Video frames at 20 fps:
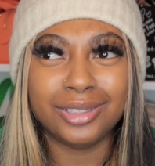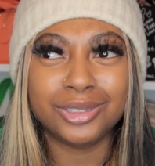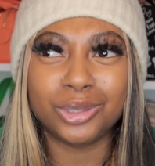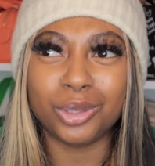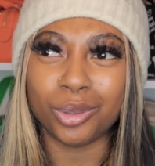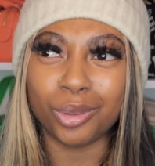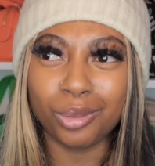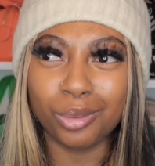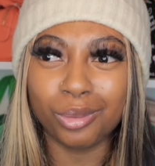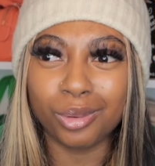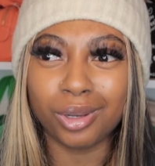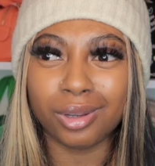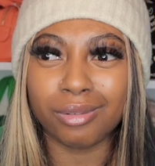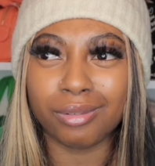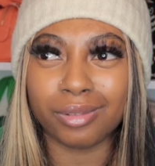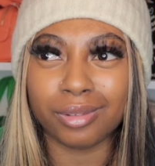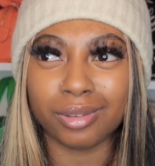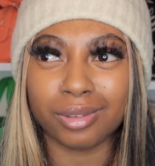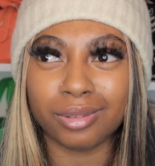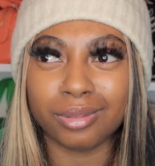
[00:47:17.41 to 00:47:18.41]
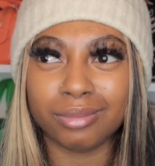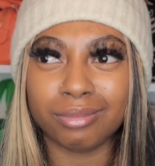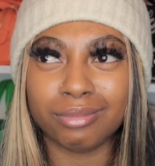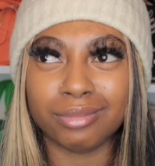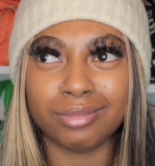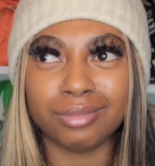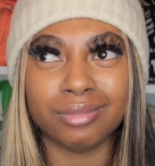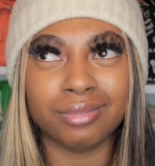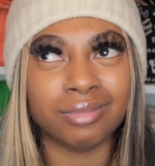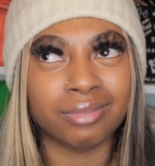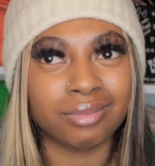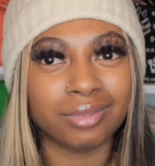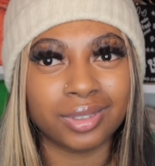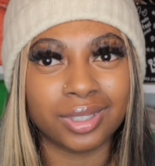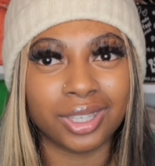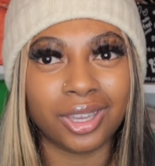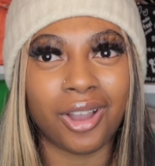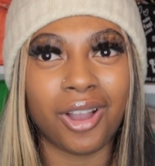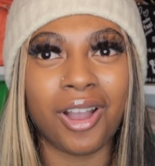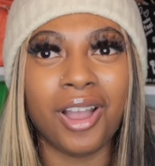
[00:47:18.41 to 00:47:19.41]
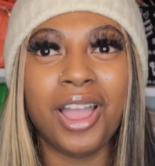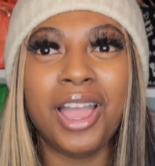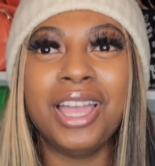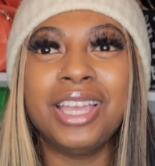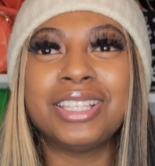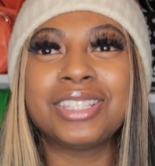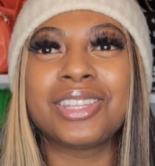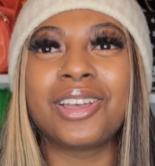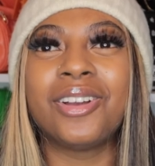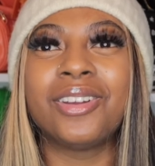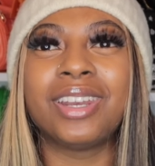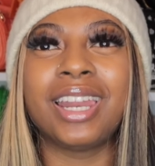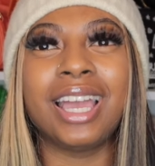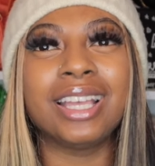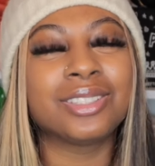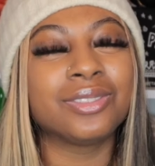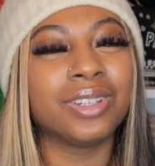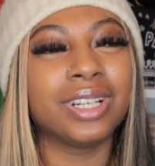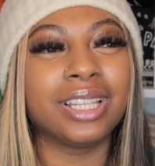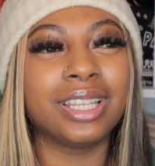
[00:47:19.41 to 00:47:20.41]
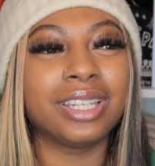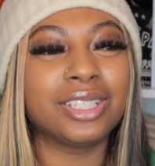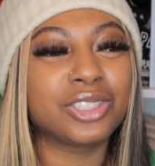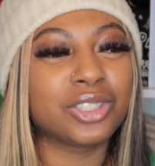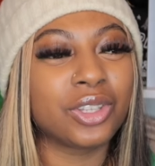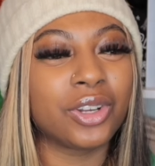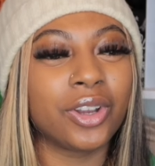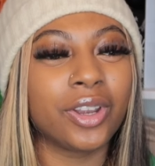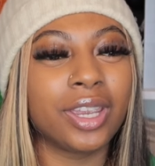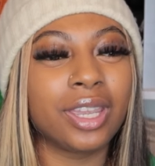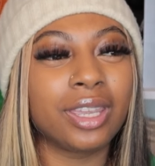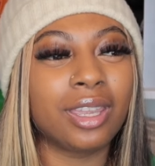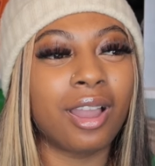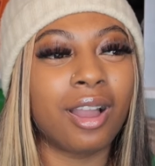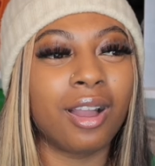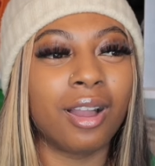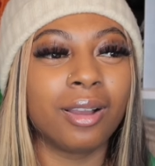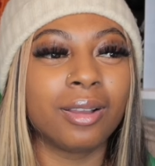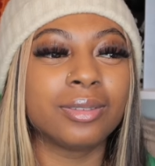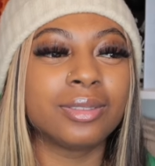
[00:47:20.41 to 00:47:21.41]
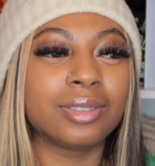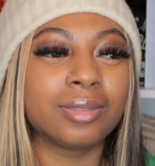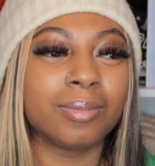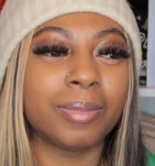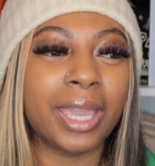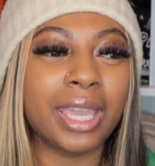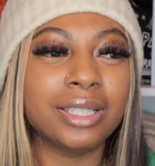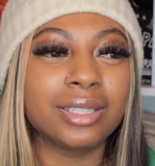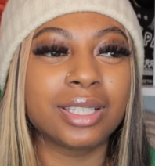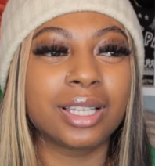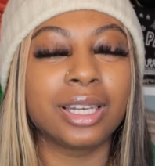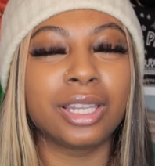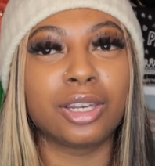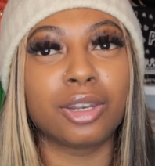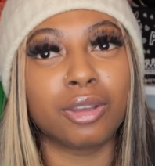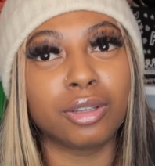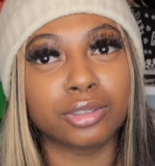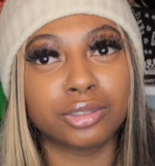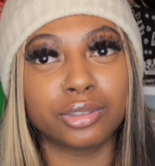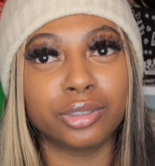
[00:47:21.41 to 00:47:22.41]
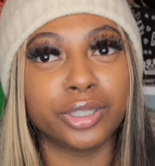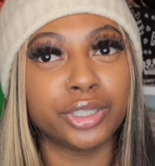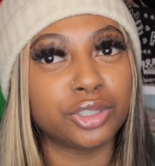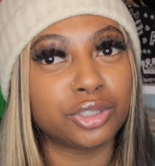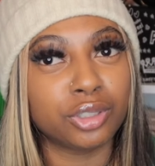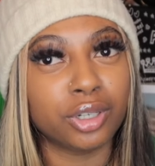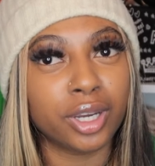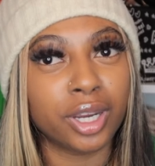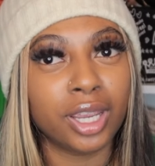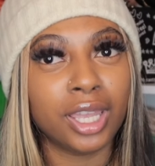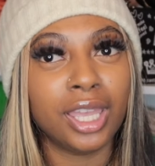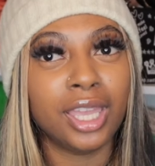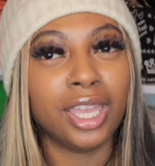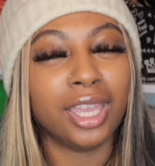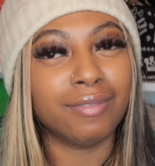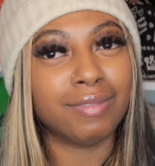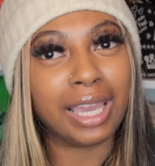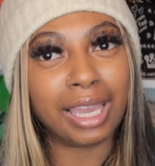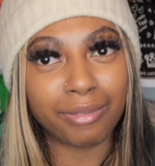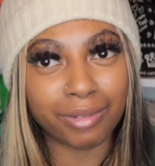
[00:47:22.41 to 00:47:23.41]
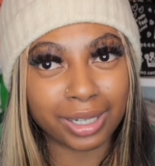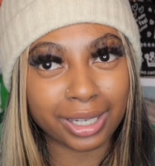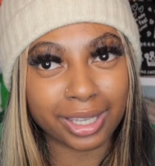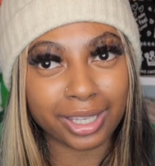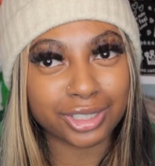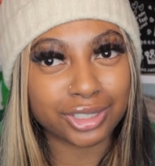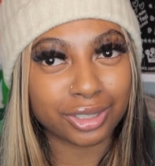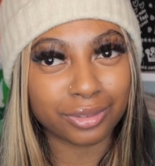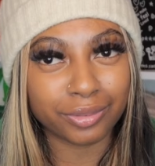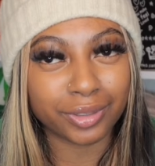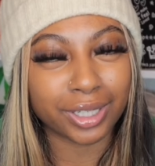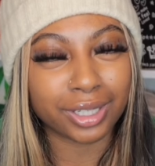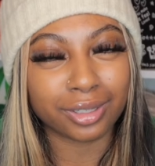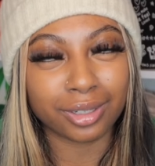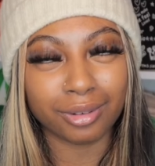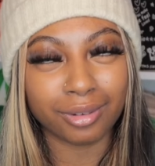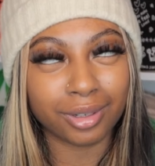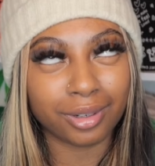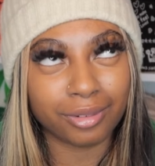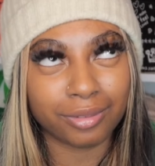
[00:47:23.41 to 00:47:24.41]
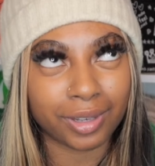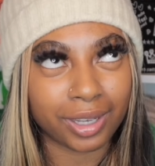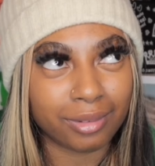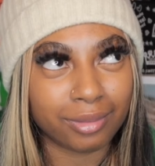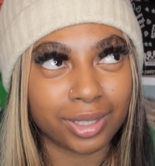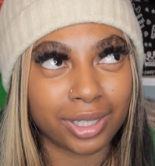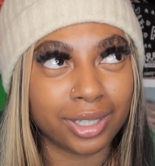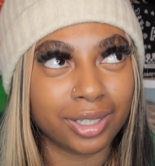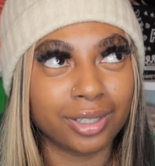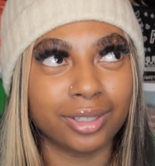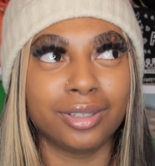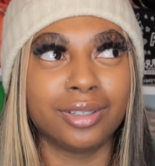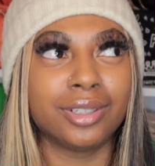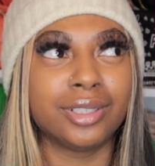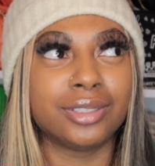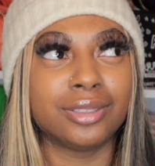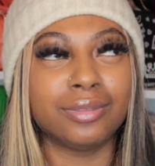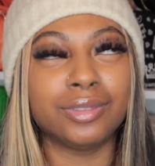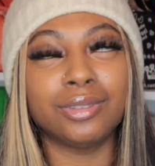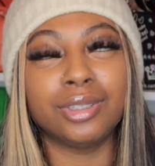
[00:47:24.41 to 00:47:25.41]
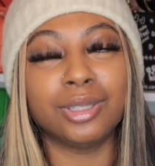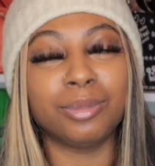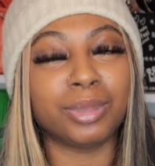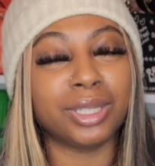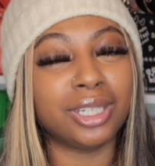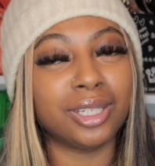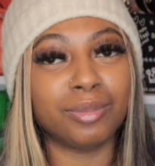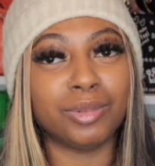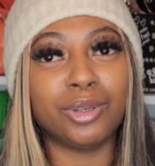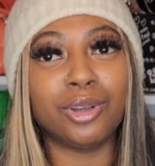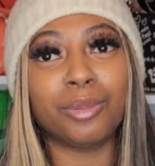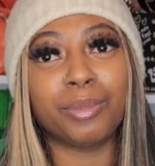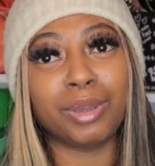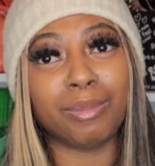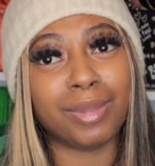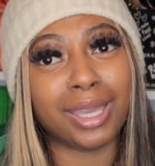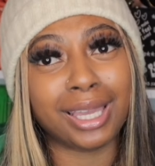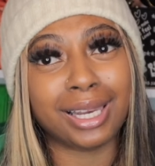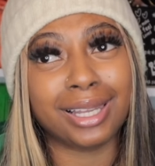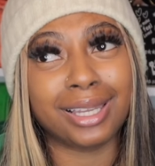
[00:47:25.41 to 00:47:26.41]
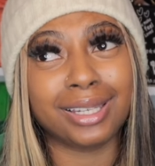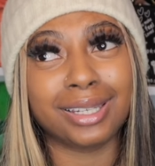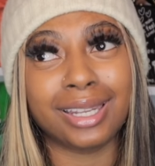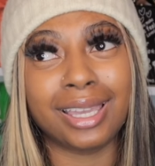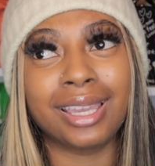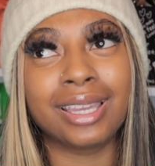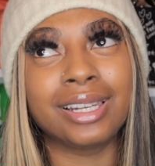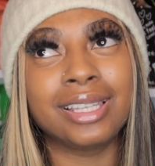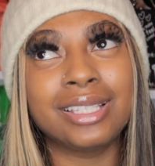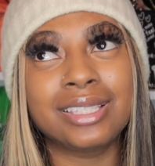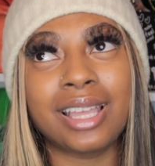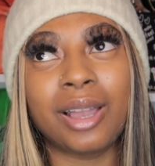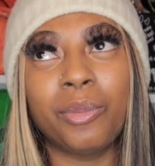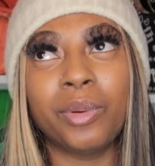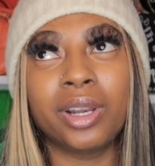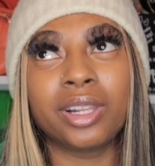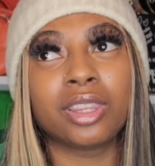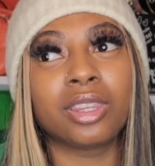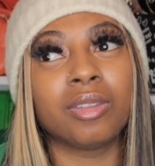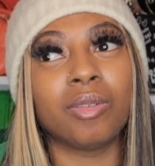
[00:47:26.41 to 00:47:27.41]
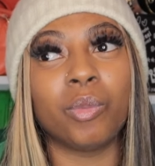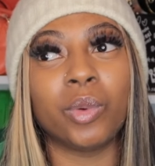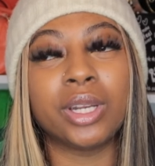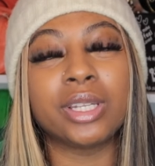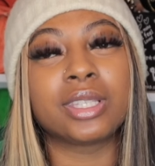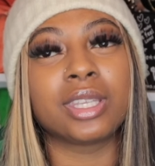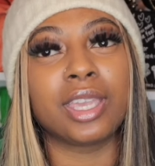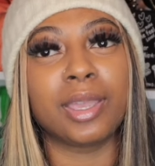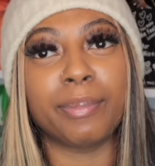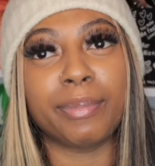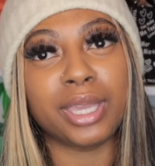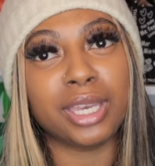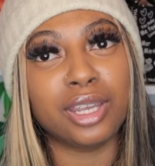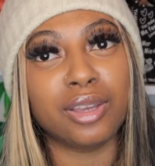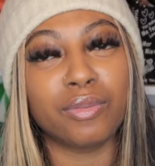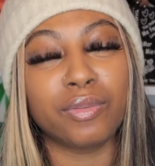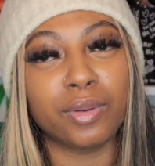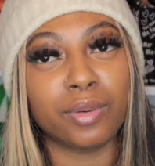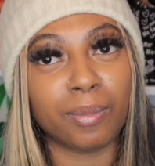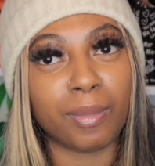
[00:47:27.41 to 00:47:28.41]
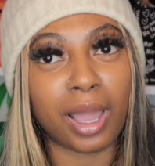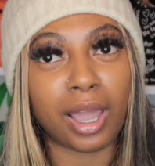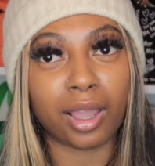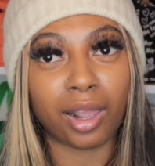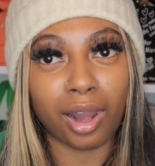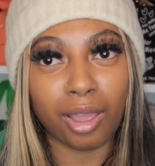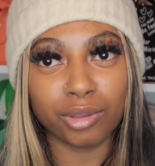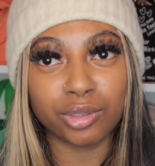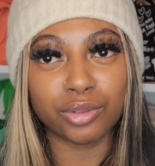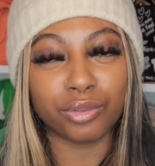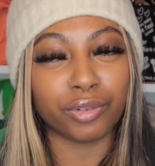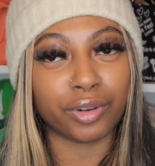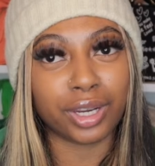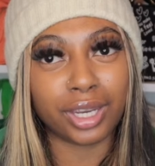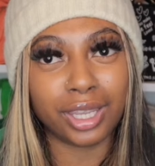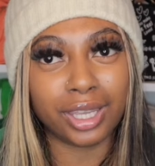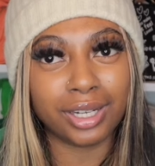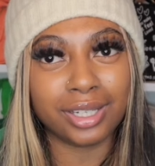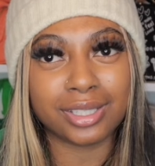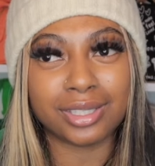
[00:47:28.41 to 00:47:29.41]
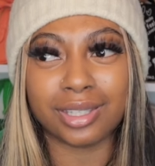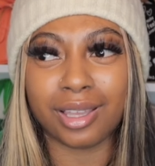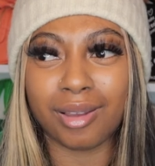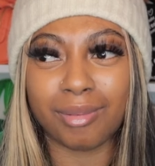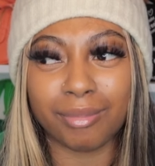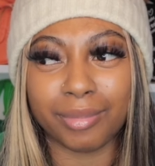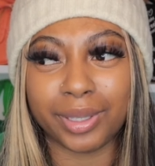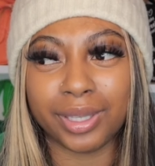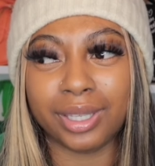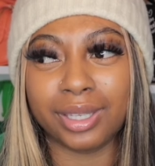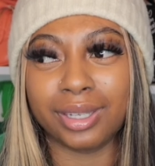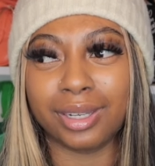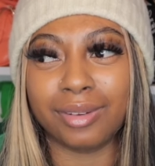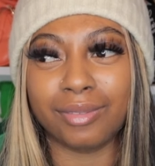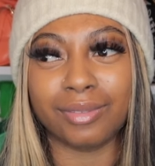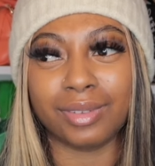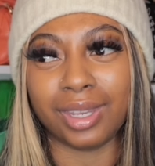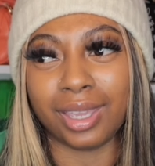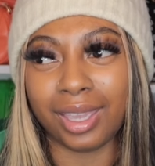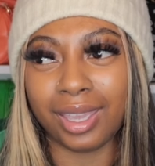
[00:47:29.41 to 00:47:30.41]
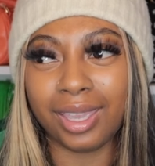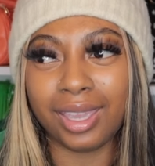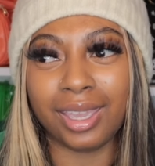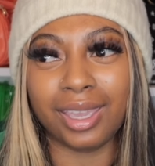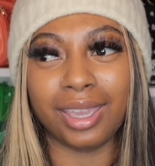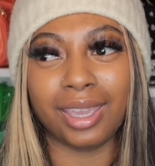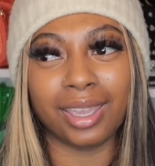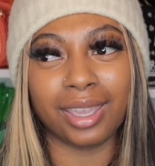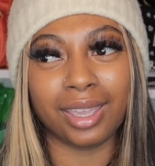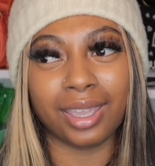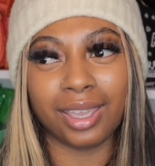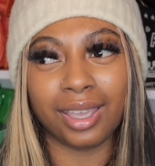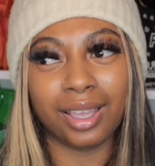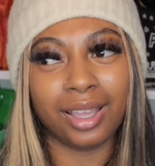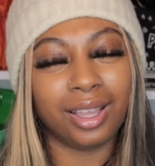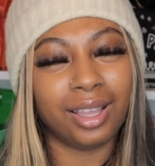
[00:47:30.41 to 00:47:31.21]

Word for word: Two of them. Mm, y'all so that's really the story y'all basically long story short if that really ain't your friend don't go fight with her girl because if you get beat up you're gonna be mad like dang at least i would have wanted to get beat up for my close friend or something but dang